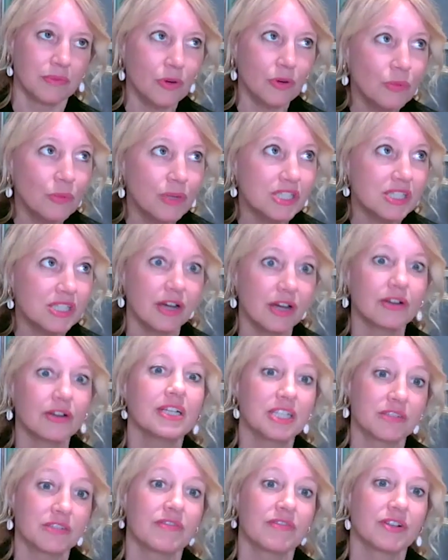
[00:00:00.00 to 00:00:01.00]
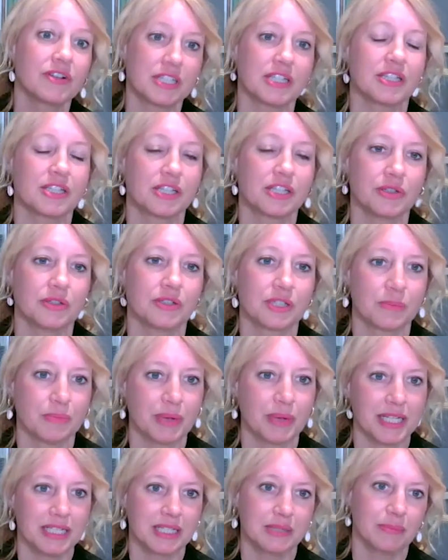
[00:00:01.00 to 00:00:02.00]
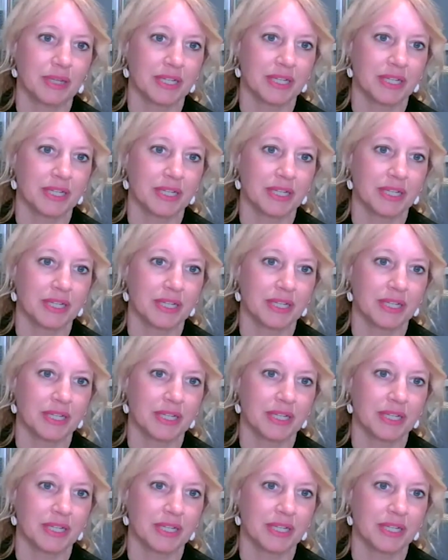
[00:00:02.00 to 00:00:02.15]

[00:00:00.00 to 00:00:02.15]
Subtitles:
almost wholly devoted to painting